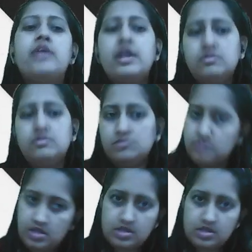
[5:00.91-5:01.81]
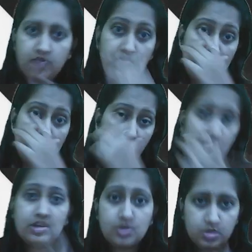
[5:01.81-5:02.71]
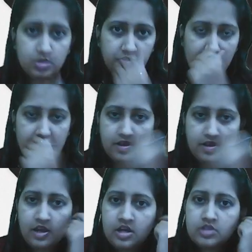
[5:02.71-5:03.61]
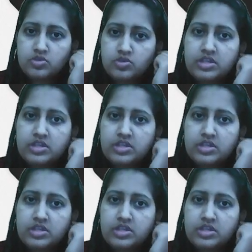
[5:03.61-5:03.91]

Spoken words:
and in some way how to control fire. So it